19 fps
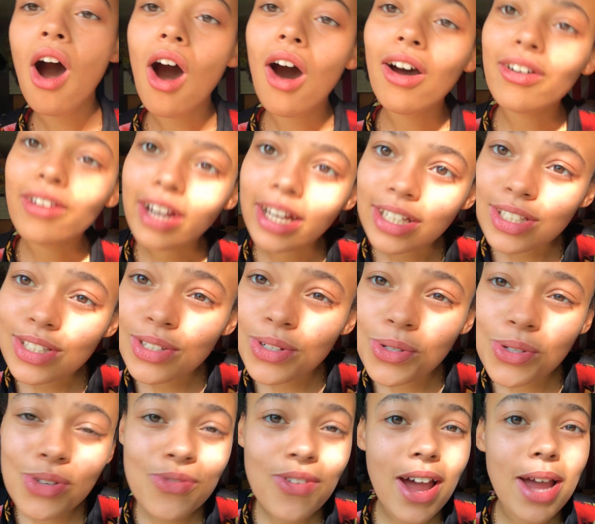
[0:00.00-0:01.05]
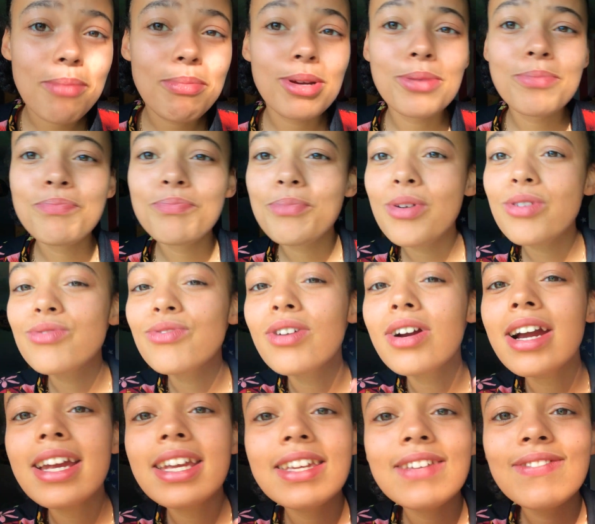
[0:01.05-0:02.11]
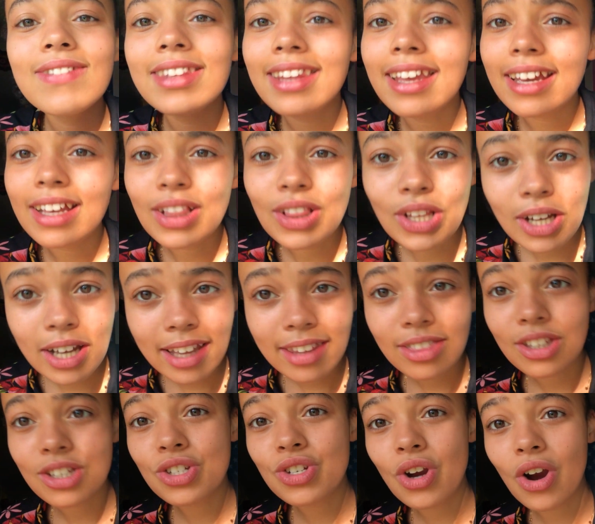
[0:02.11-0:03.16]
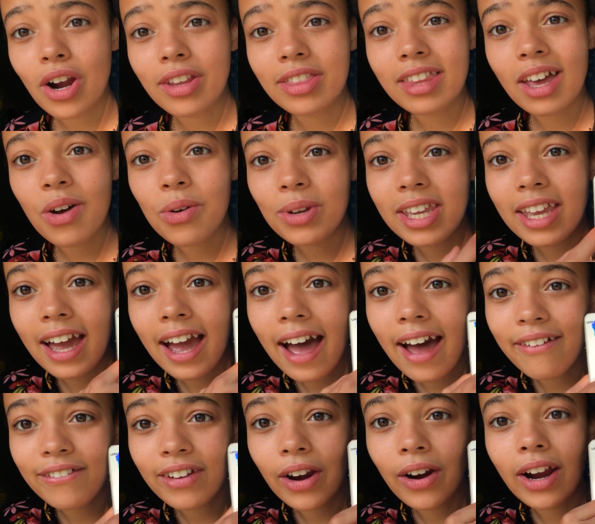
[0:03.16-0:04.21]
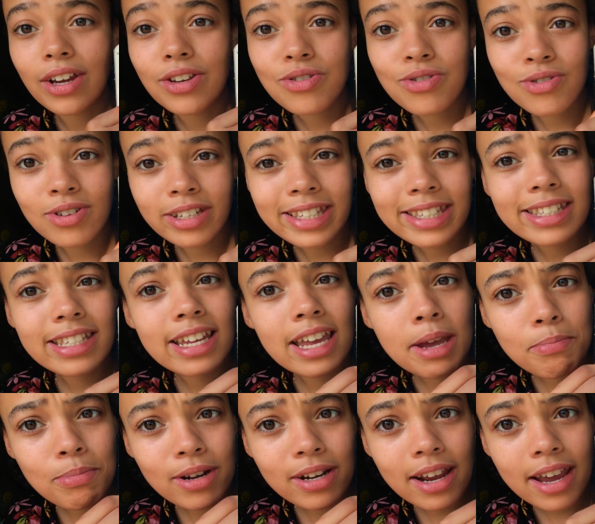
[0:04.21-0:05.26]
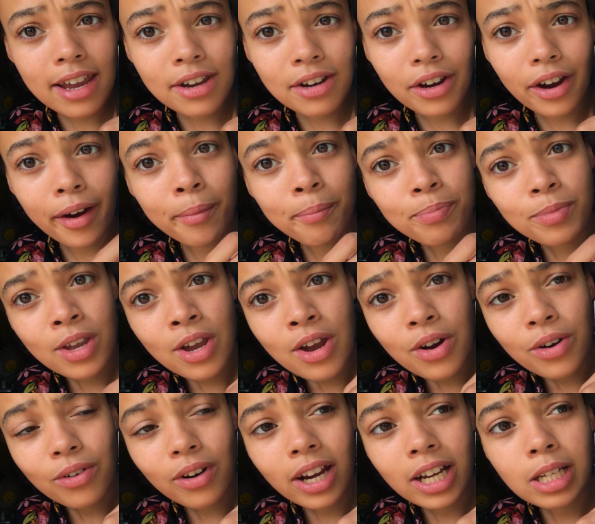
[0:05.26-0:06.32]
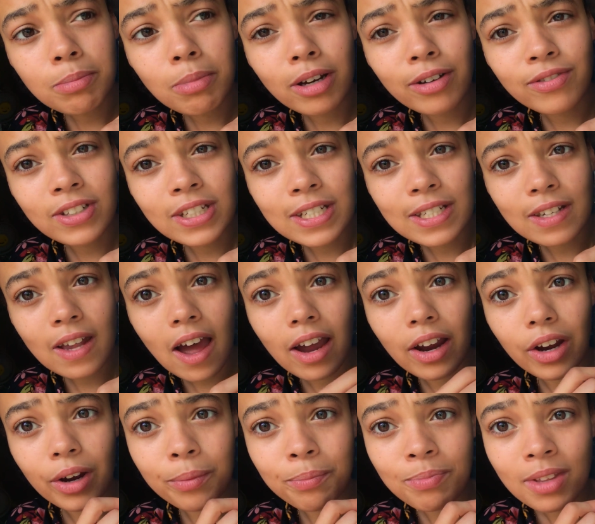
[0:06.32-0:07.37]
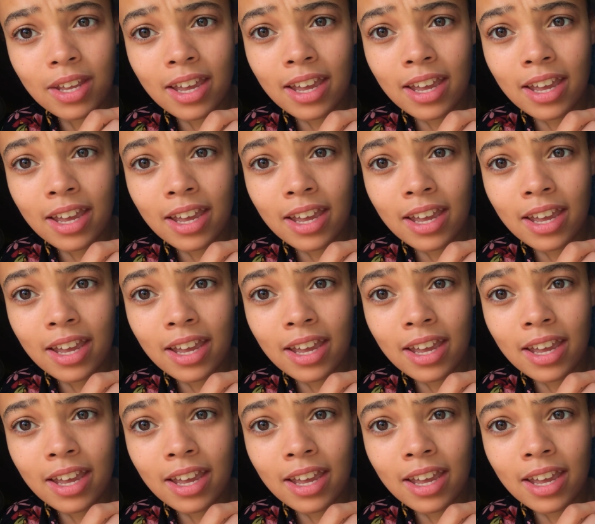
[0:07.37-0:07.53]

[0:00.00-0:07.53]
Alright, so good viber, before I even look at the chart that we have here, as you can see, I put anger right above desire.